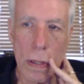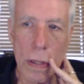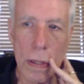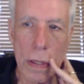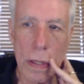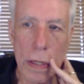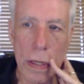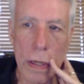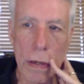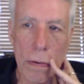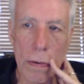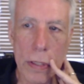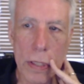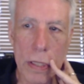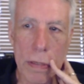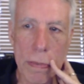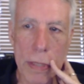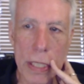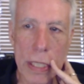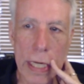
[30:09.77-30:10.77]
there was a
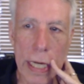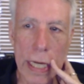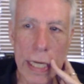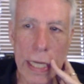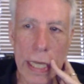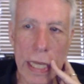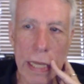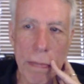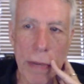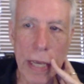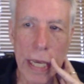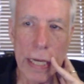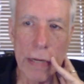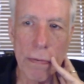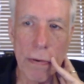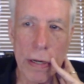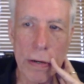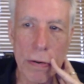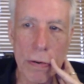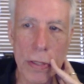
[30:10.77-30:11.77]
mistake he made
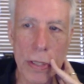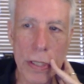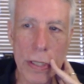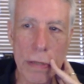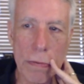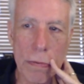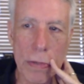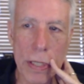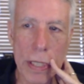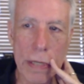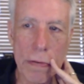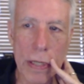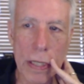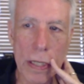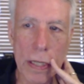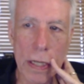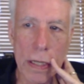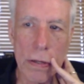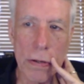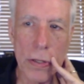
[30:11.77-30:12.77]
where it was even
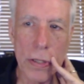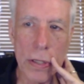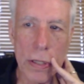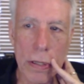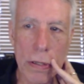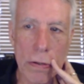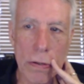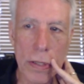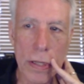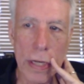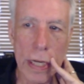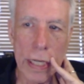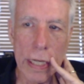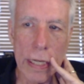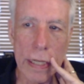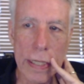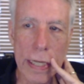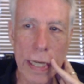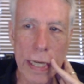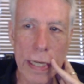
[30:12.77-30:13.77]
closer. It was like a
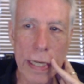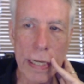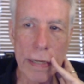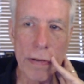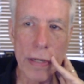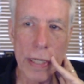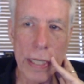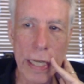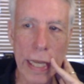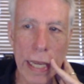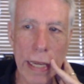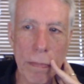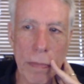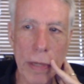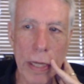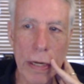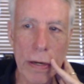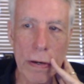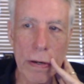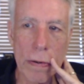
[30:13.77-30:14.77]
dead even game
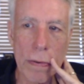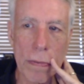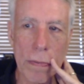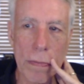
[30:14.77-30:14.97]
here.